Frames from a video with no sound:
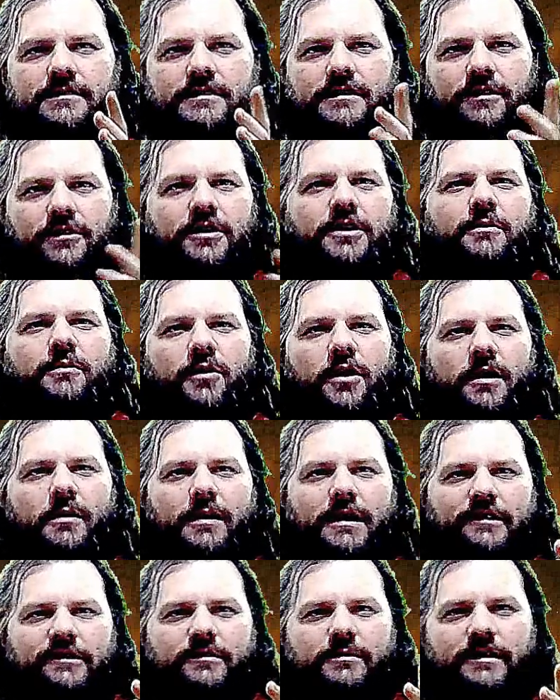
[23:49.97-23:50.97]
the little boy
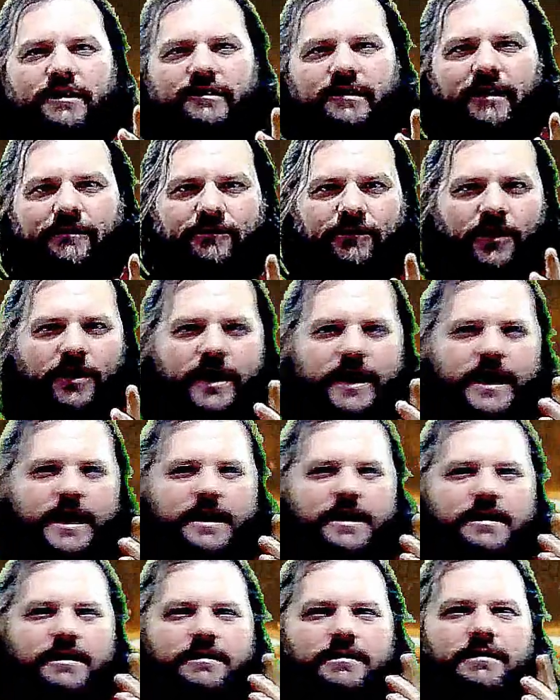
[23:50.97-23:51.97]
wants to be set
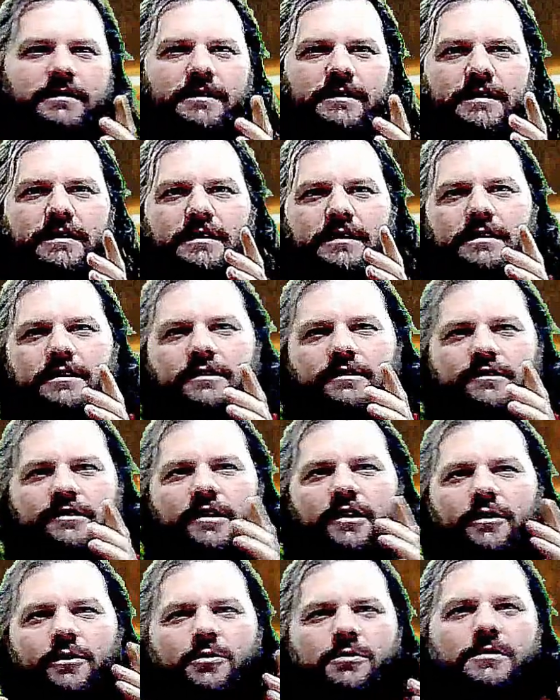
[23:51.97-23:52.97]
free,
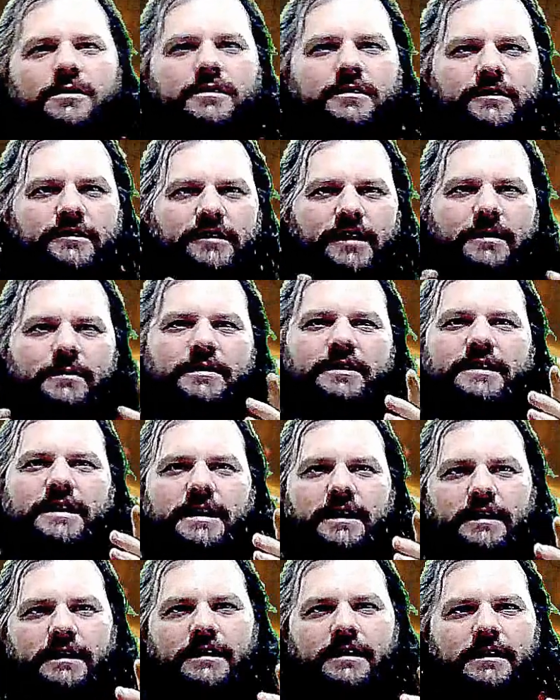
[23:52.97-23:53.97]
so Sam and
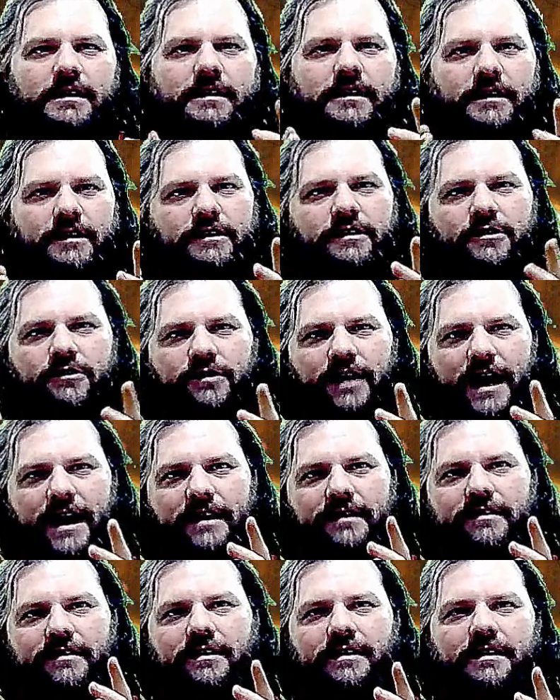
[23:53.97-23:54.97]
Dean can do
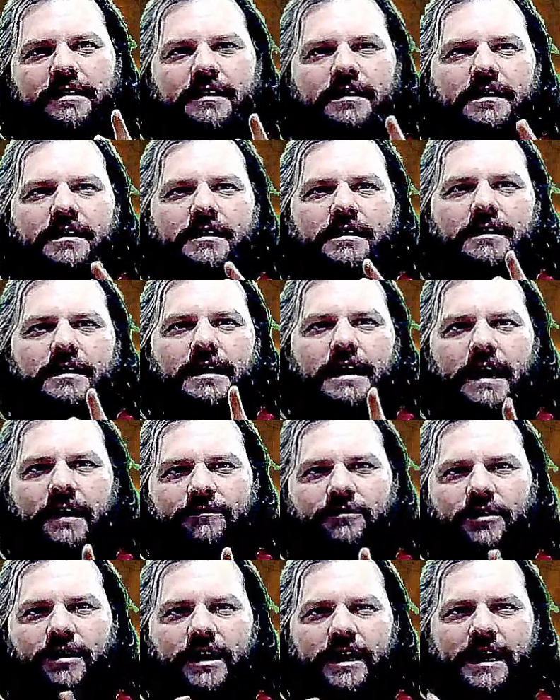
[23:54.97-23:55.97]
that
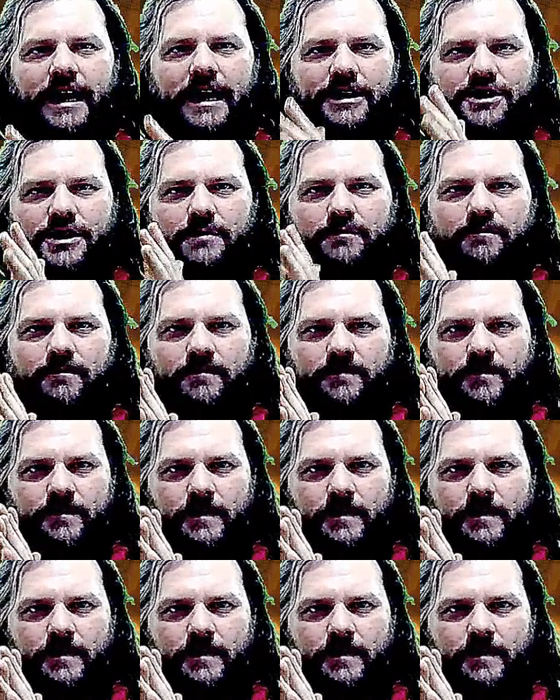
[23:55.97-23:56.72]
after they catch him.